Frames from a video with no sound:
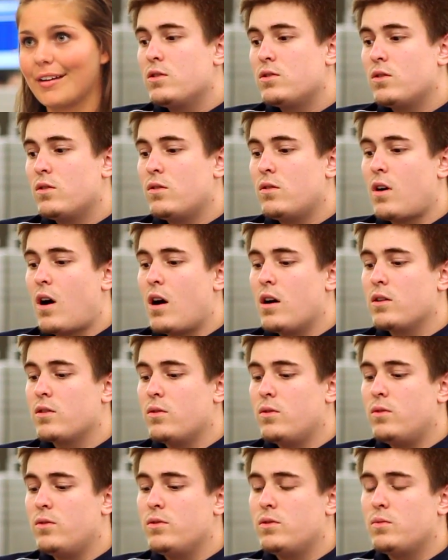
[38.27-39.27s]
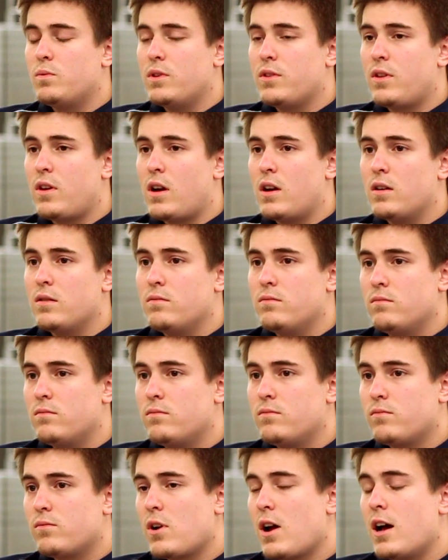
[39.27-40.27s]
So our goals with our
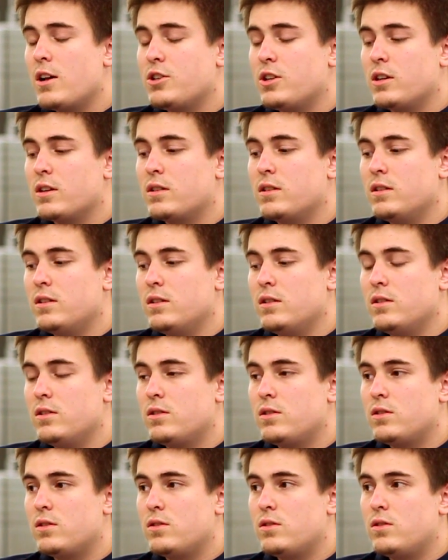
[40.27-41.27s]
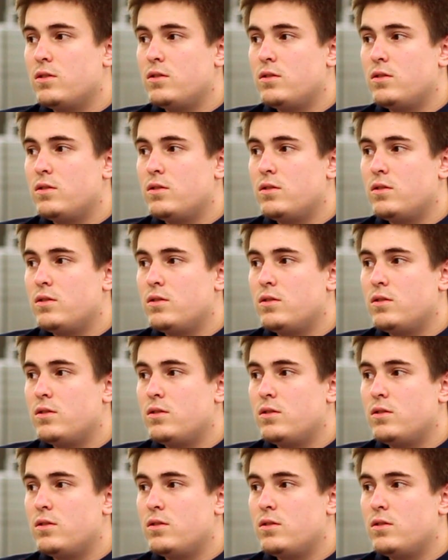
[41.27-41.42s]
project is